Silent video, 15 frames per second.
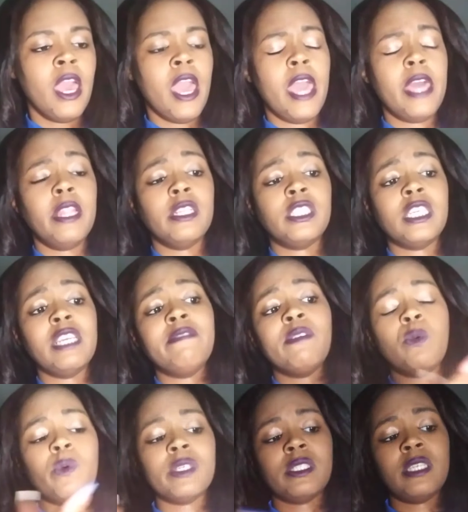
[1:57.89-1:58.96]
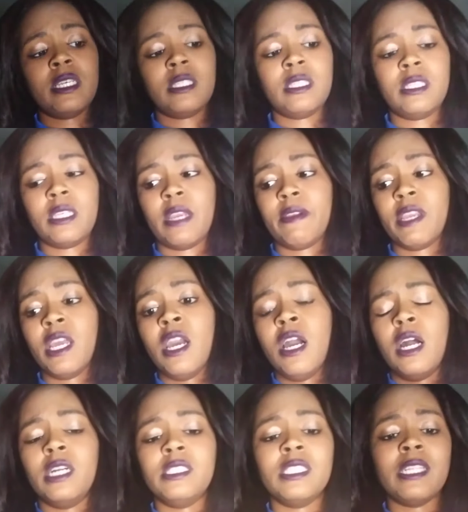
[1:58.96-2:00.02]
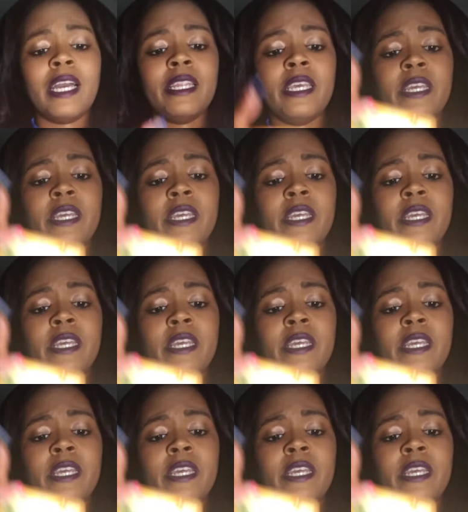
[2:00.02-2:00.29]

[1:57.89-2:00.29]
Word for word: and achieving what's necessary. Underlying